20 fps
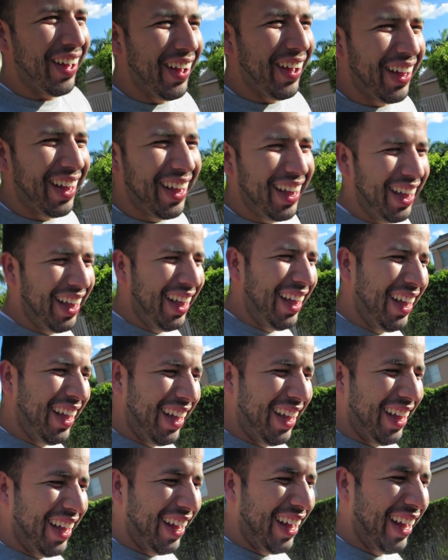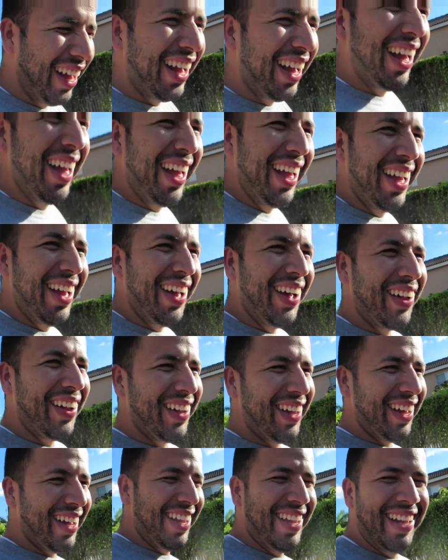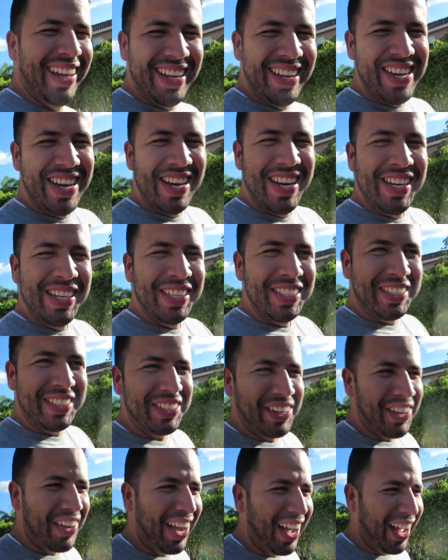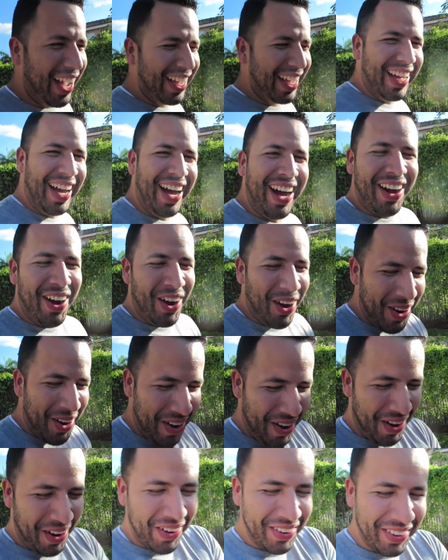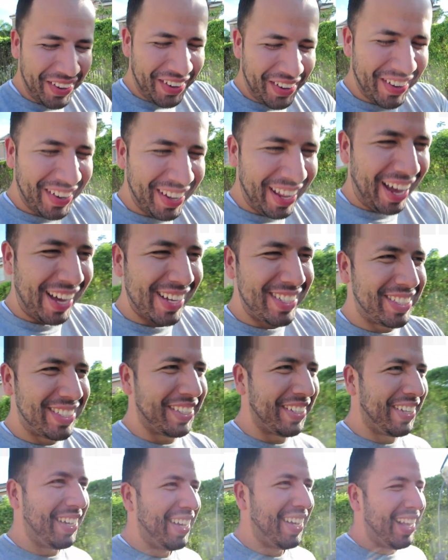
Hold on. Hold on. So I got home. Hold on. I'll show.